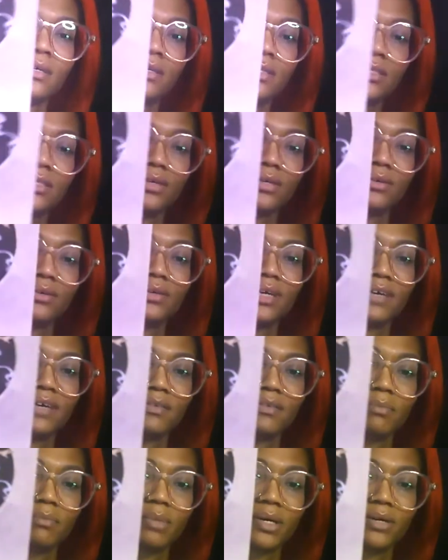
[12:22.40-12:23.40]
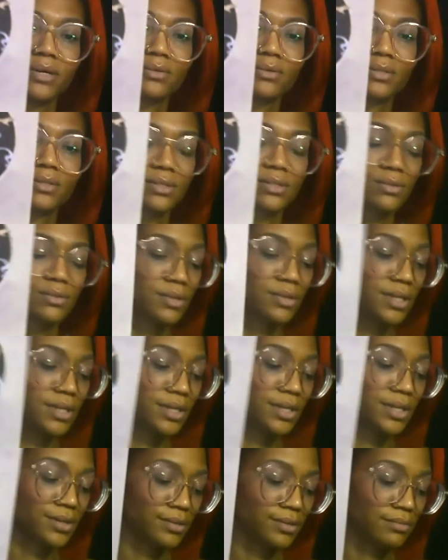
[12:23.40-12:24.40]
So you have the pedestal
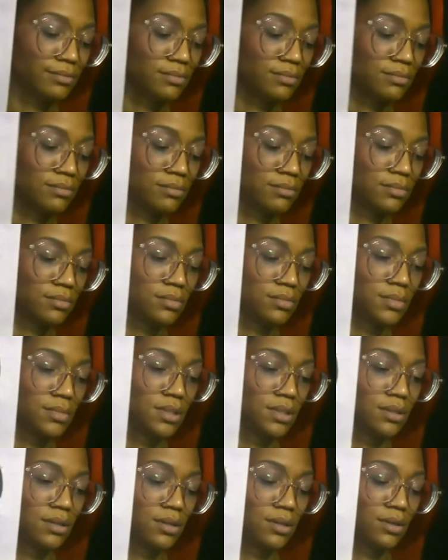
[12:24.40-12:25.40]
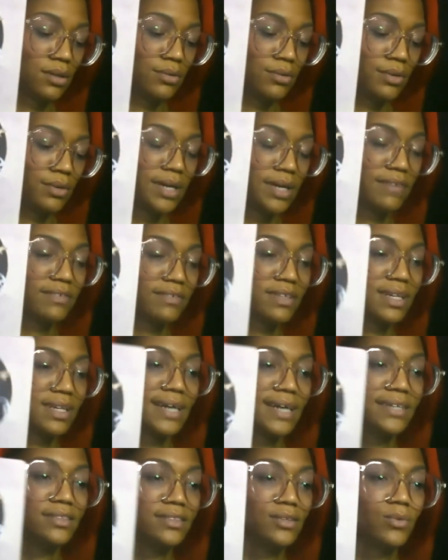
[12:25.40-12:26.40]
here. We have
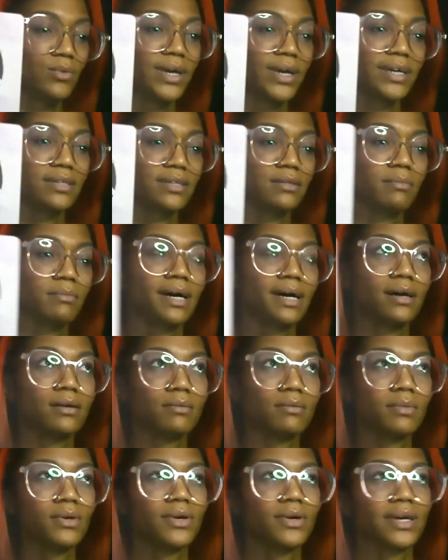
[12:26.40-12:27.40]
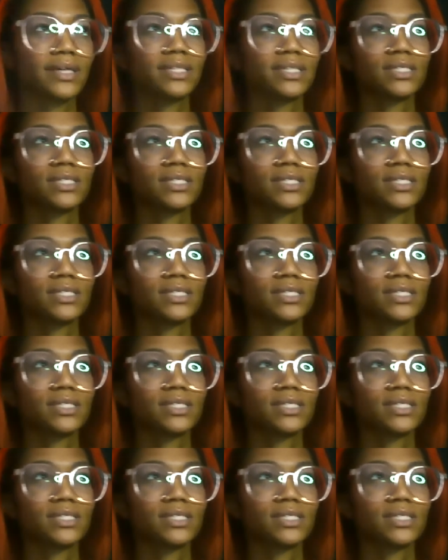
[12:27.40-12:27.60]
light the way at the bottom. Okay,